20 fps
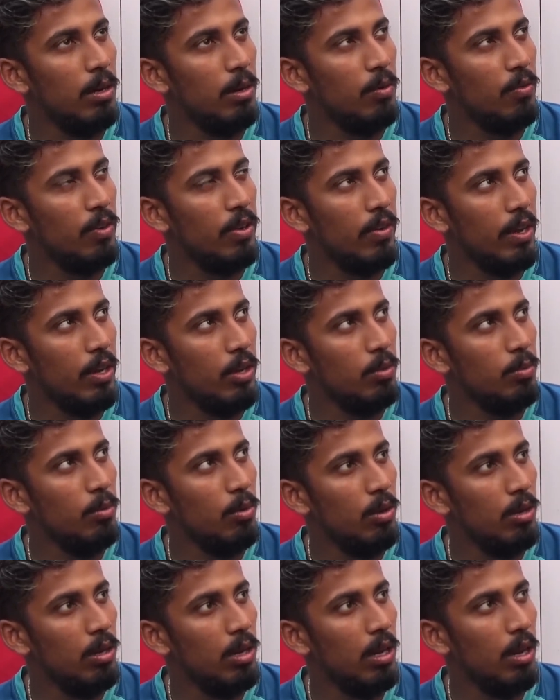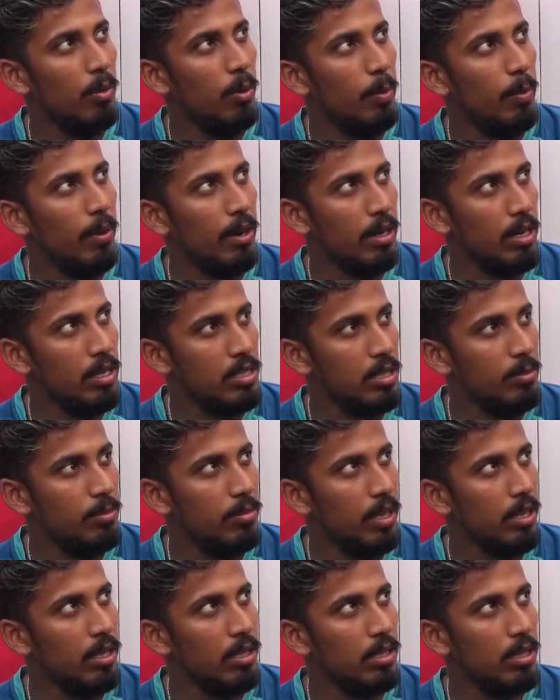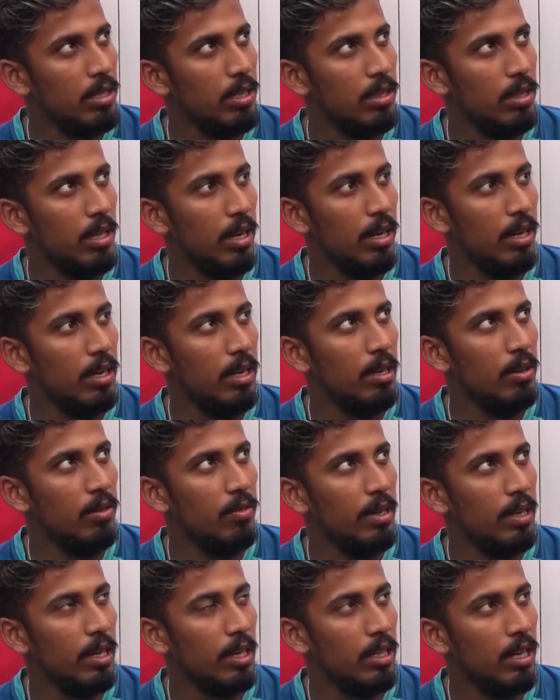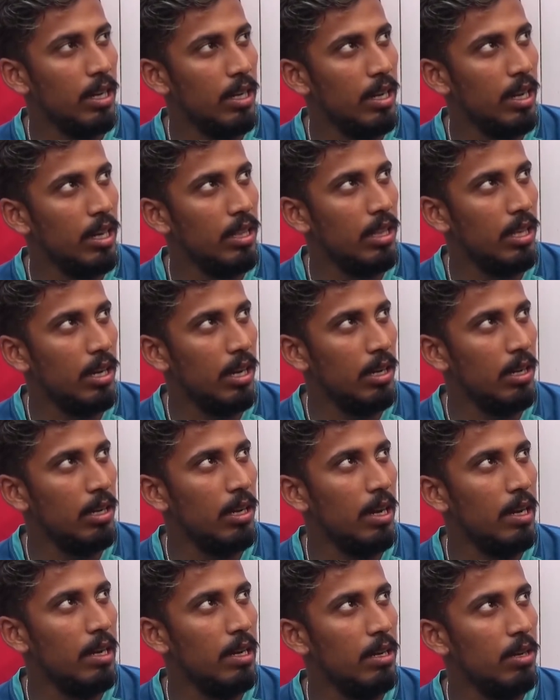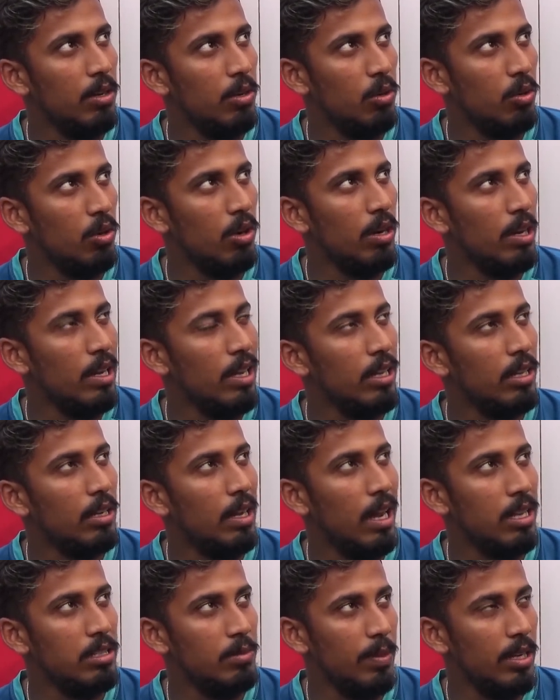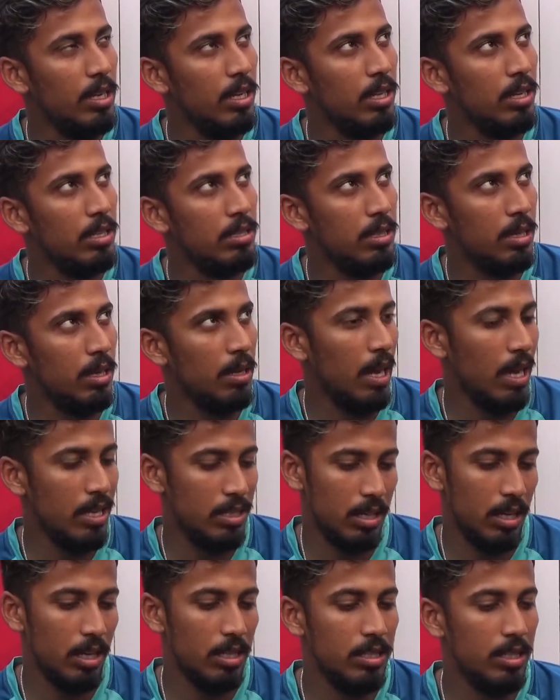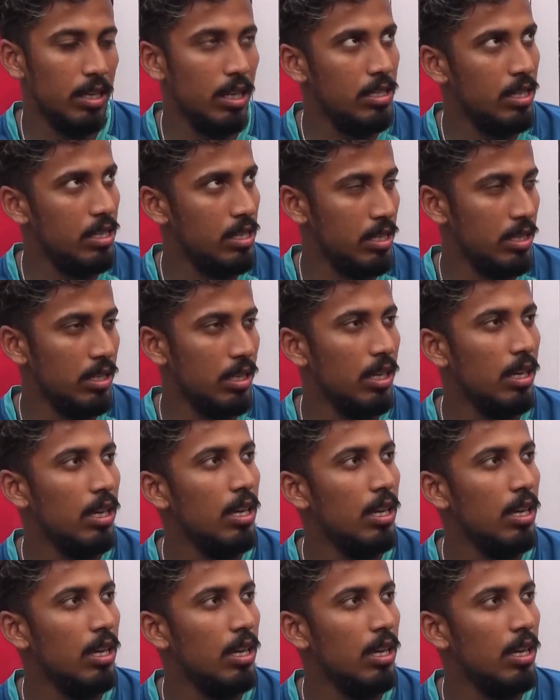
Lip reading: we try to bowl our partnership thing that we can contain the run and do not leak as many as runs in a session.